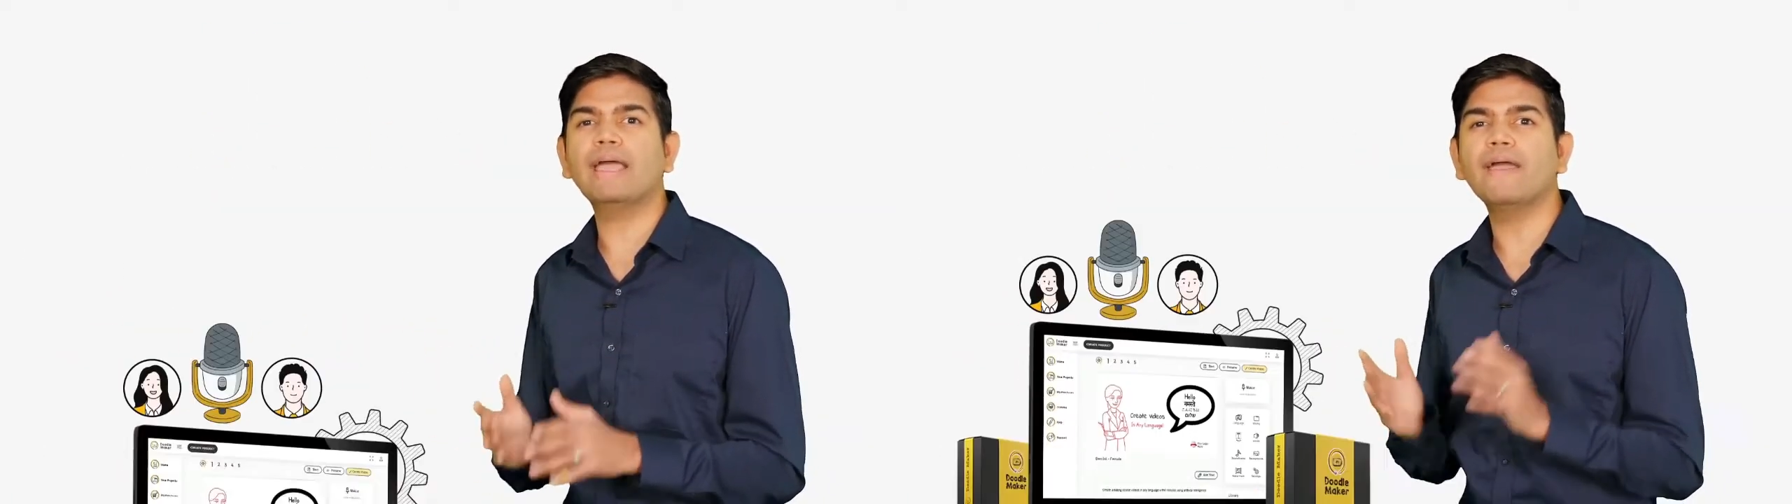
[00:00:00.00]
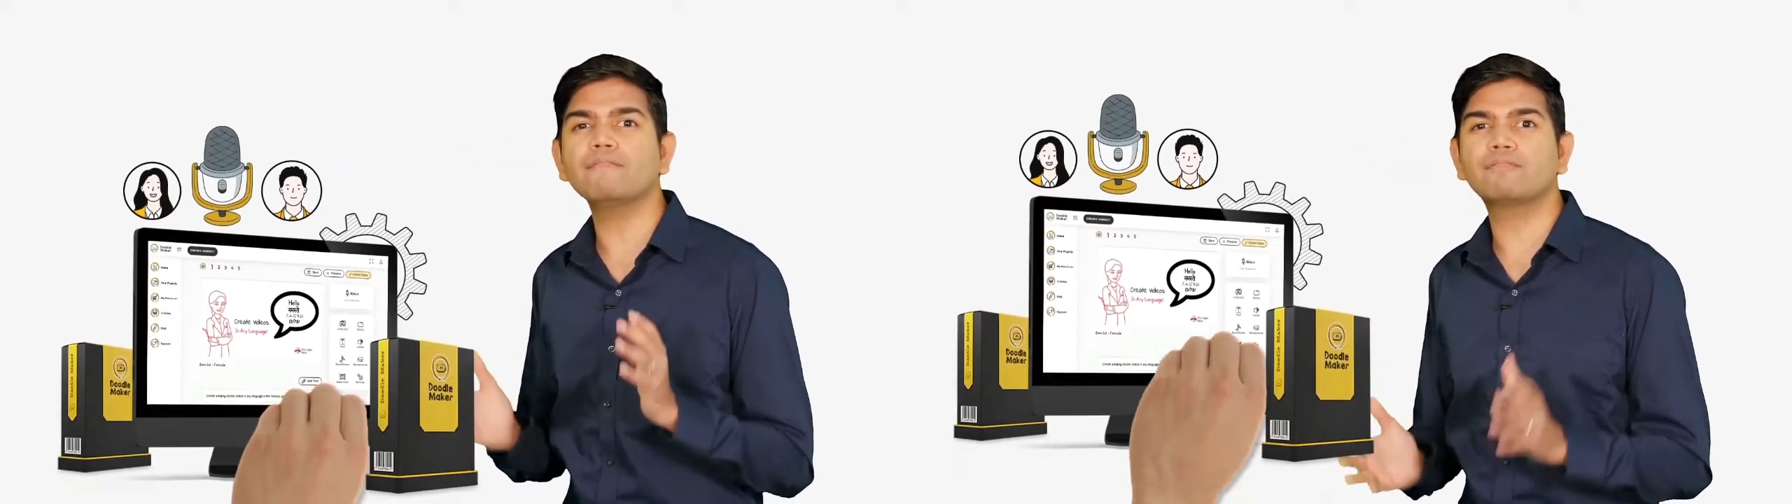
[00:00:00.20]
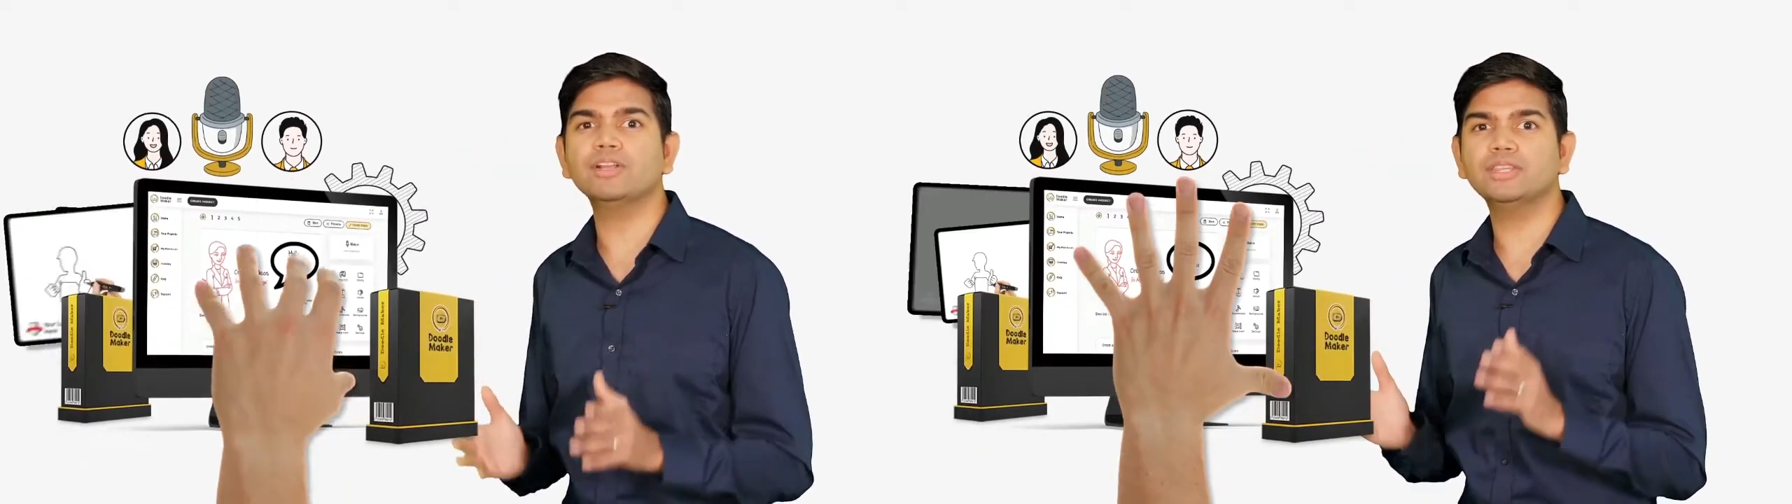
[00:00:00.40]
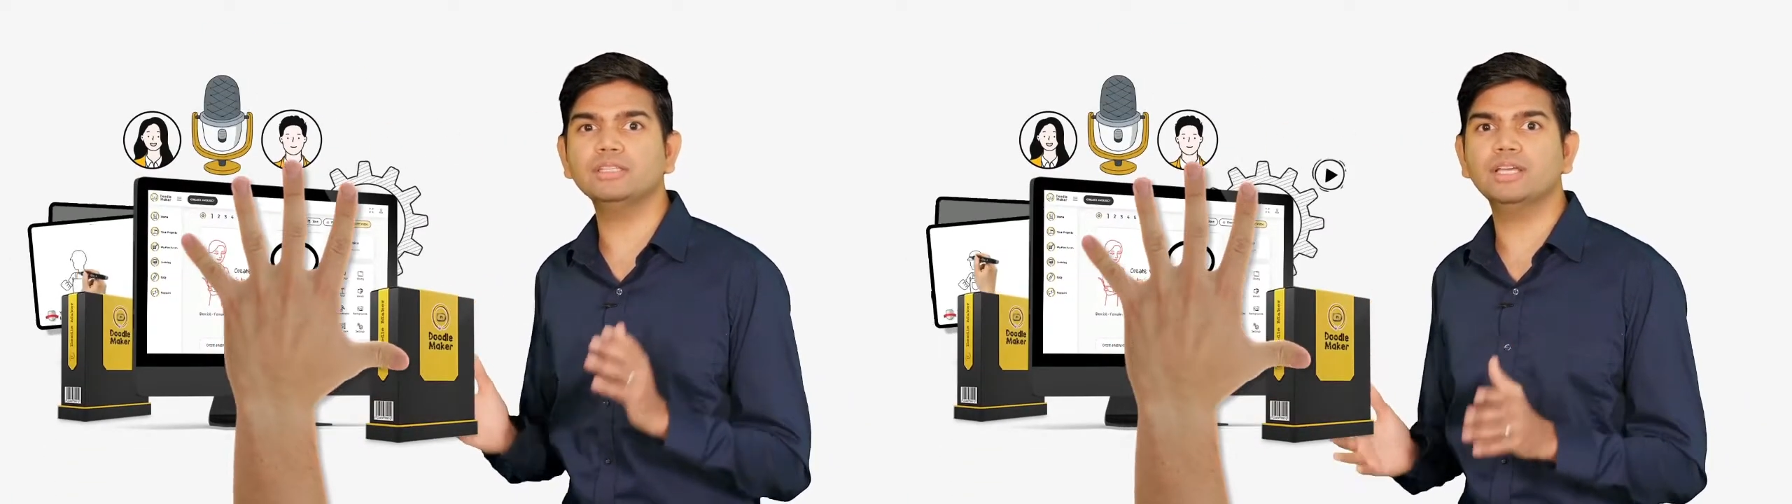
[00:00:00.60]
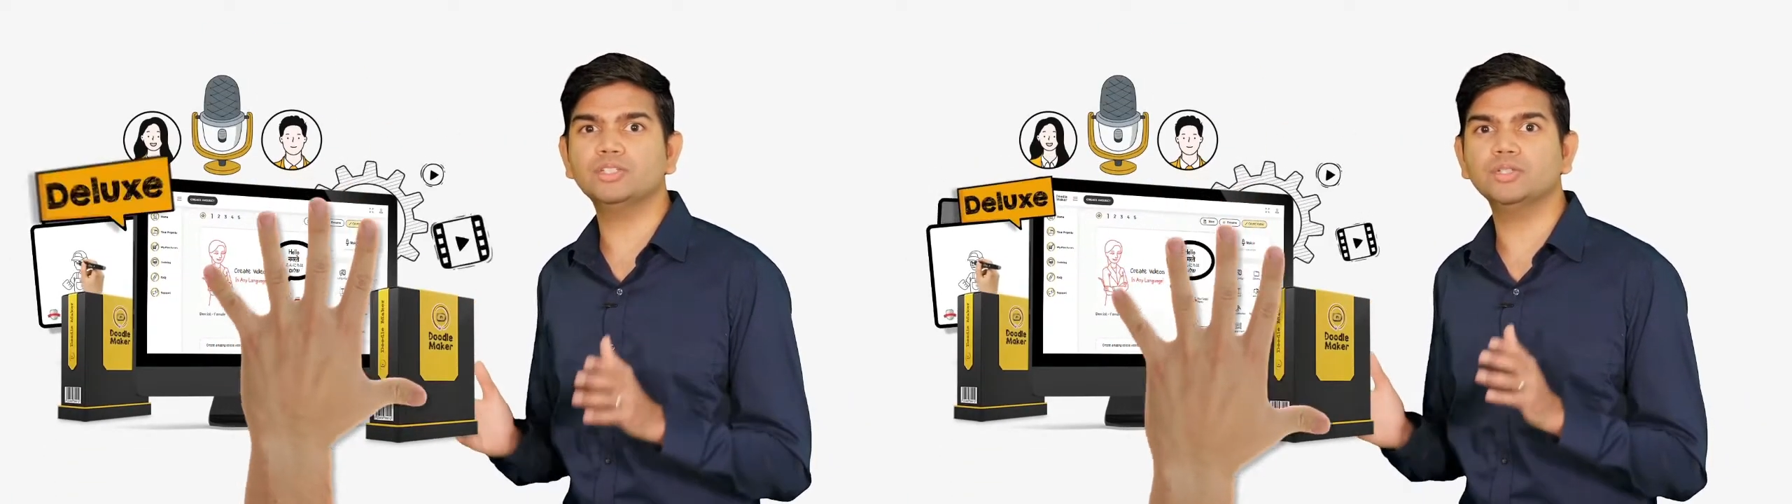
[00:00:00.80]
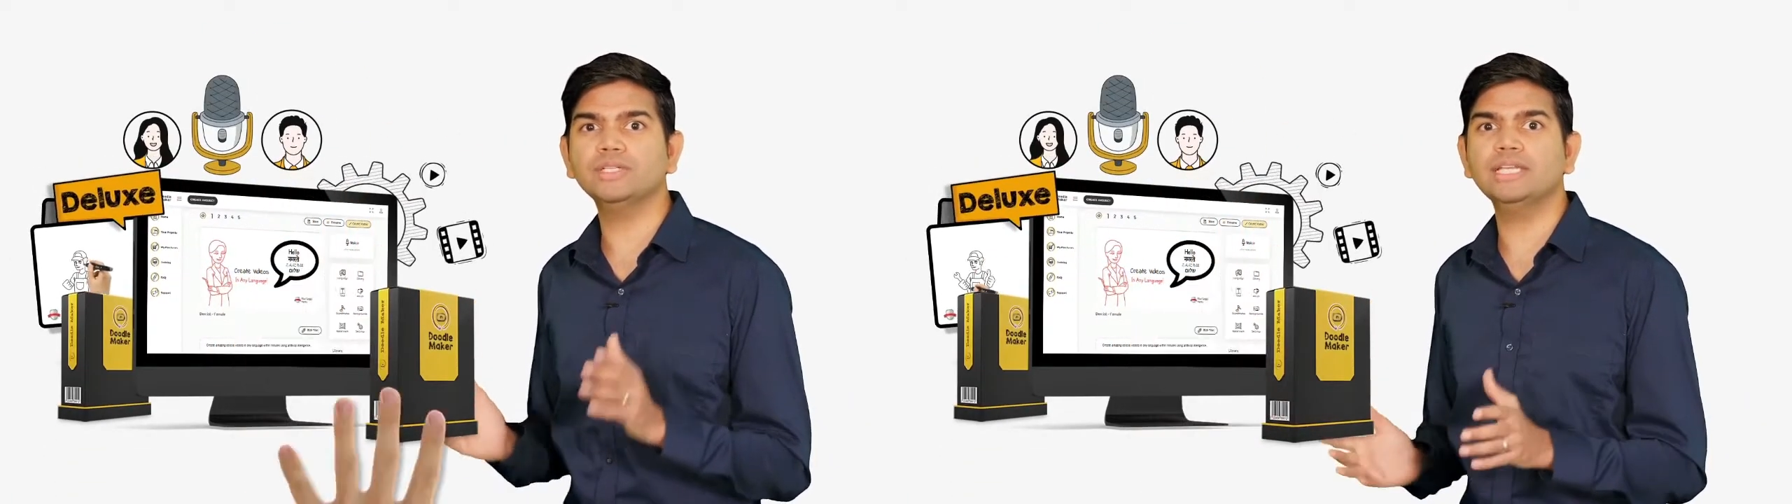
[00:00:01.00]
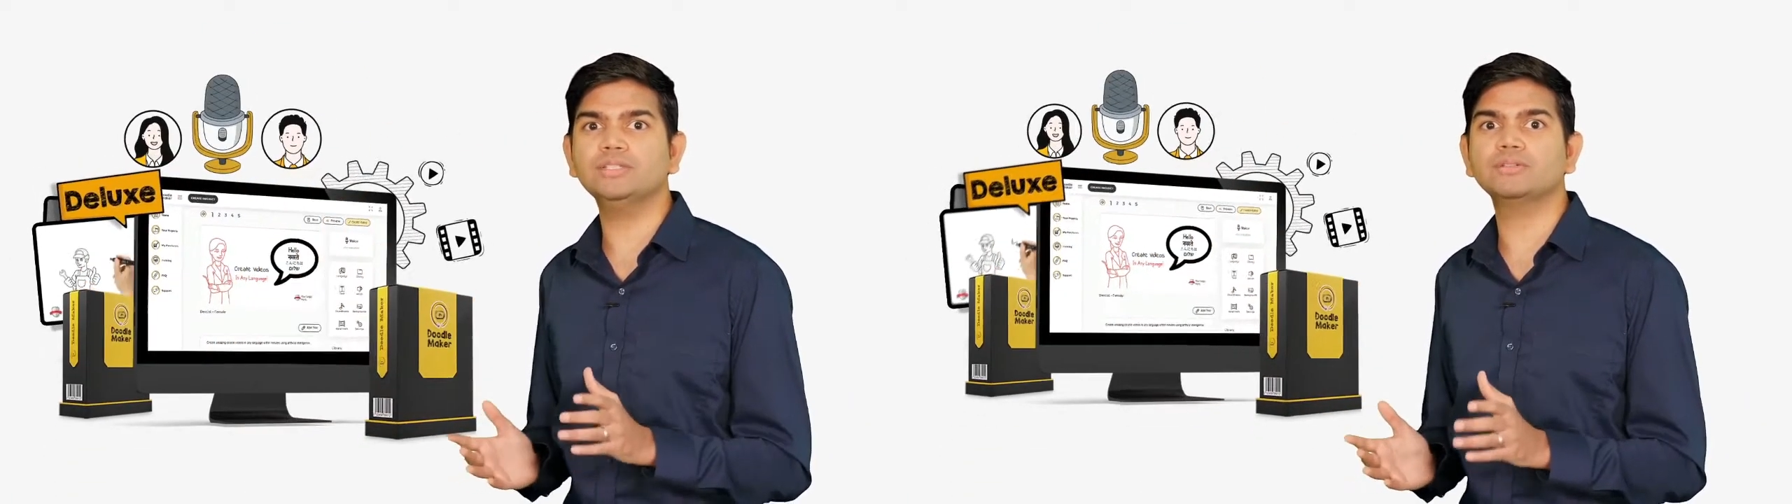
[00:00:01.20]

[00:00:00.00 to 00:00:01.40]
everything that you need